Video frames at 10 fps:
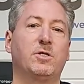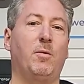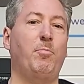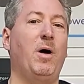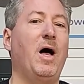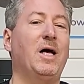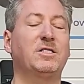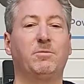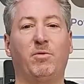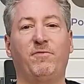a
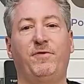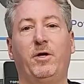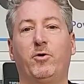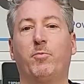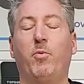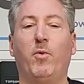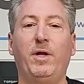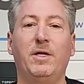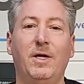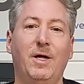possible failure point.